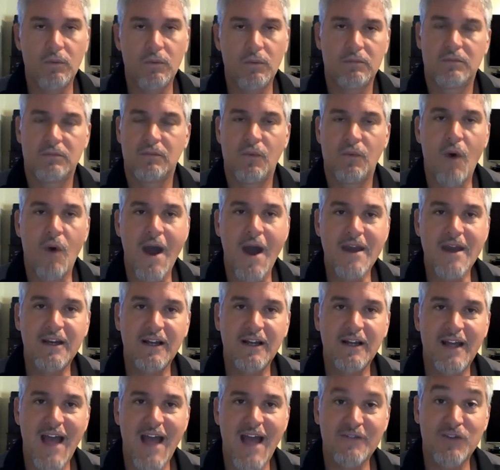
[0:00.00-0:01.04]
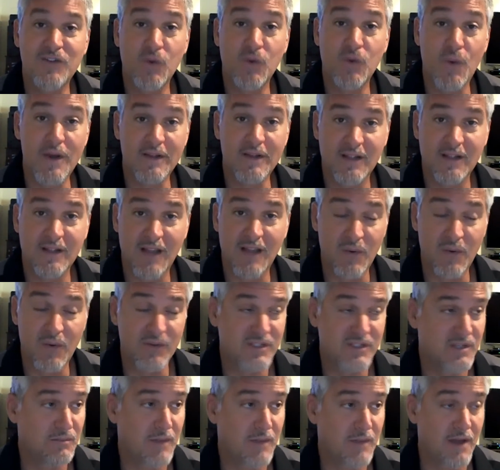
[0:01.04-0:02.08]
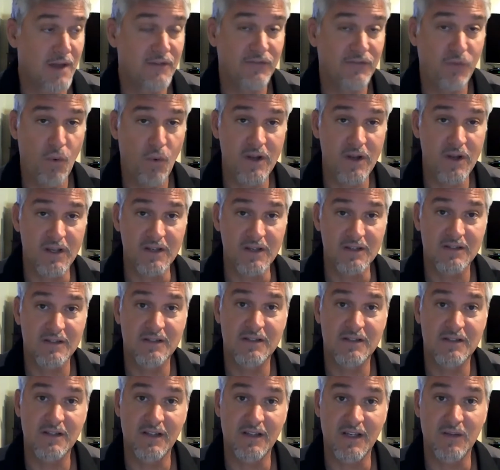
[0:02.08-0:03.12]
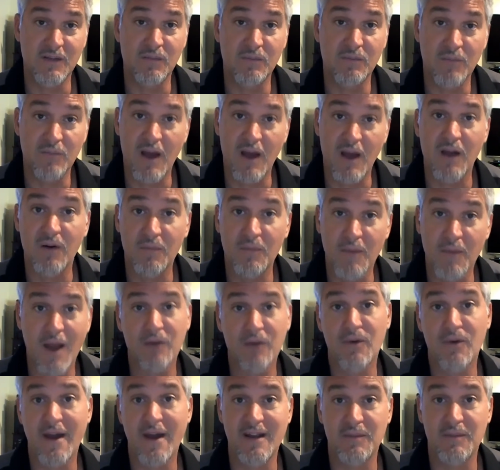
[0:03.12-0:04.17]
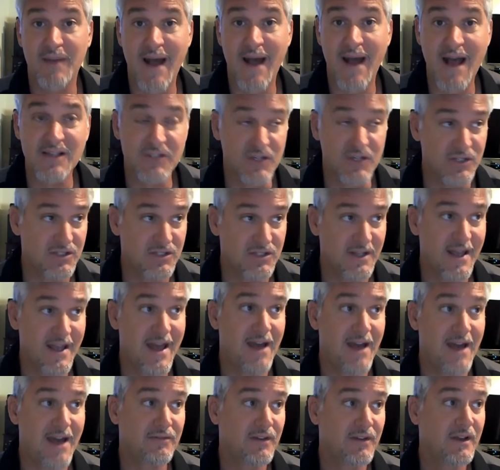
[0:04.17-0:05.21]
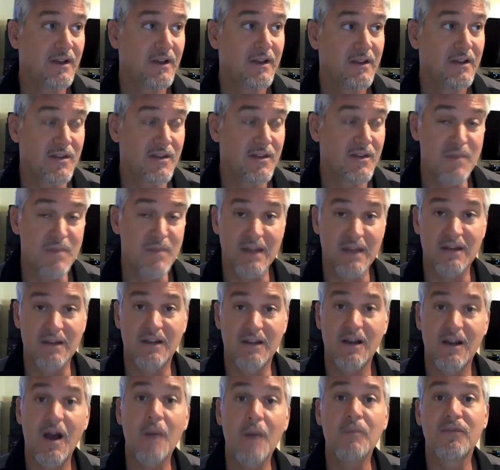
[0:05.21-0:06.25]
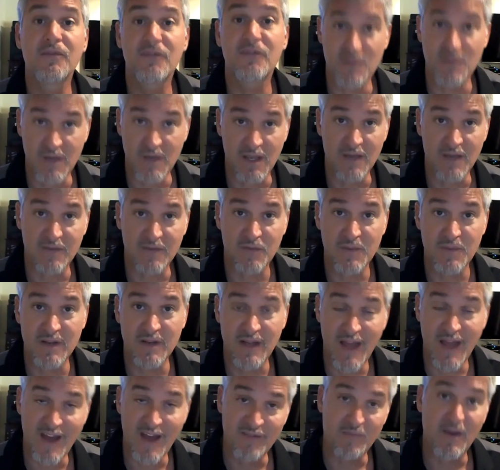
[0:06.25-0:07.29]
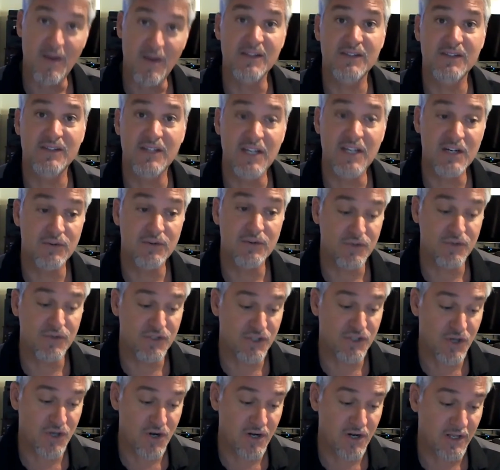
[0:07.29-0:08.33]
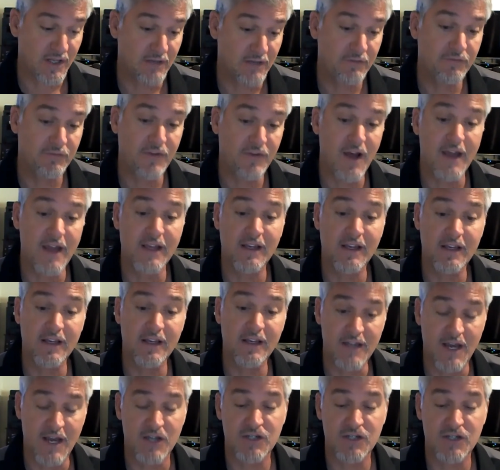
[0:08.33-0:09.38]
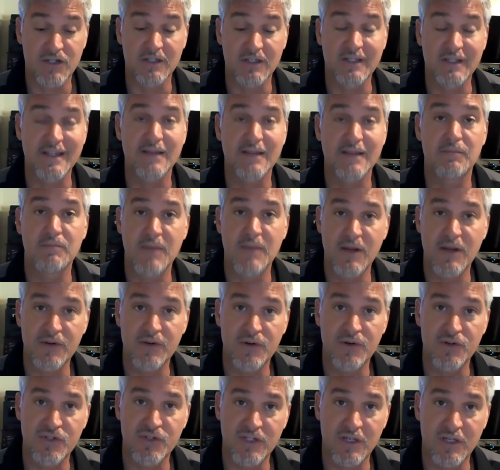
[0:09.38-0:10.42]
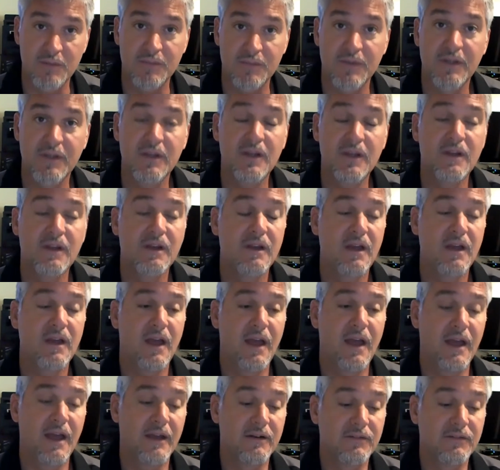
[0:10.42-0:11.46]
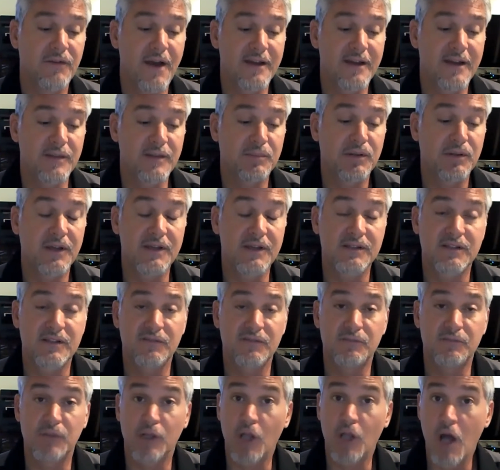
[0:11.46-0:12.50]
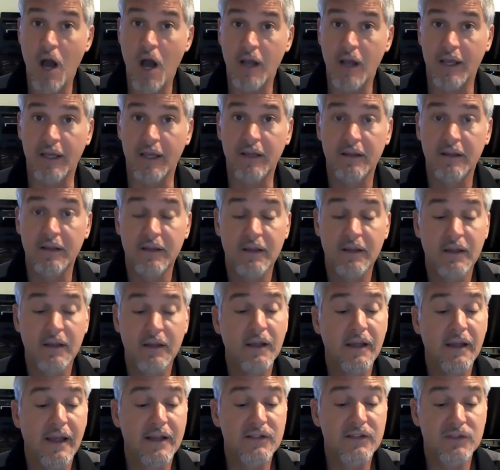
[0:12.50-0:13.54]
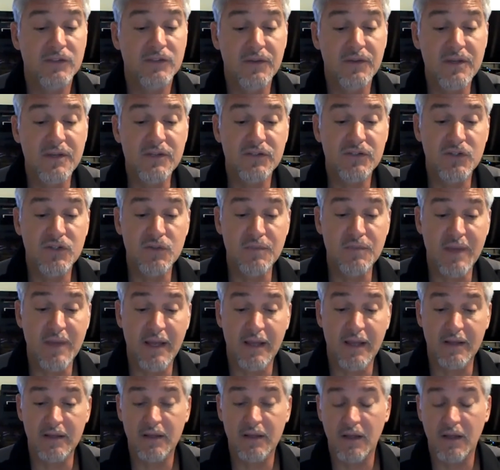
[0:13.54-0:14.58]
why did I have to wait till I was in my 40s to get my rite of passage, to have the men come for me to have my hero's journey and find connection, get mentorship, and find a place of belonging. And so these two men,